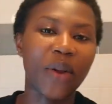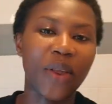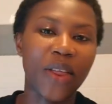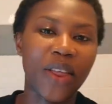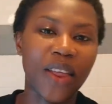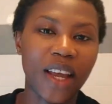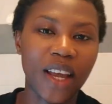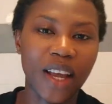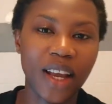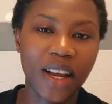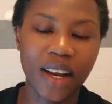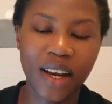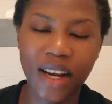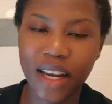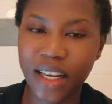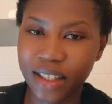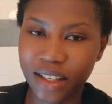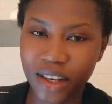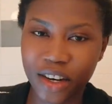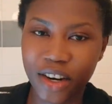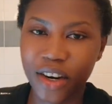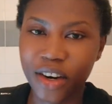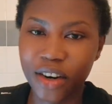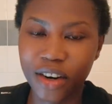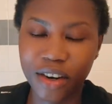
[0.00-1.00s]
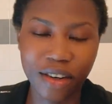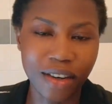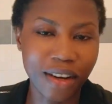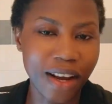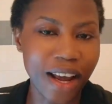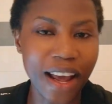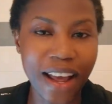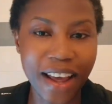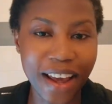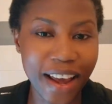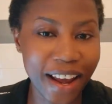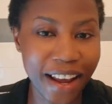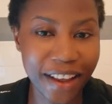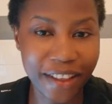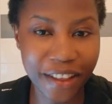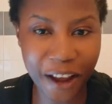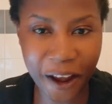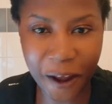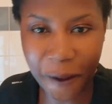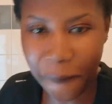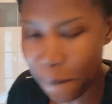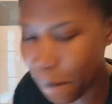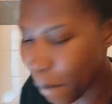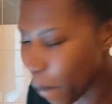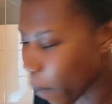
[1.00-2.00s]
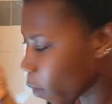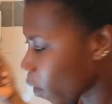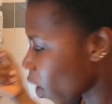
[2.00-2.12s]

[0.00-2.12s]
thing, lazy girl hair day,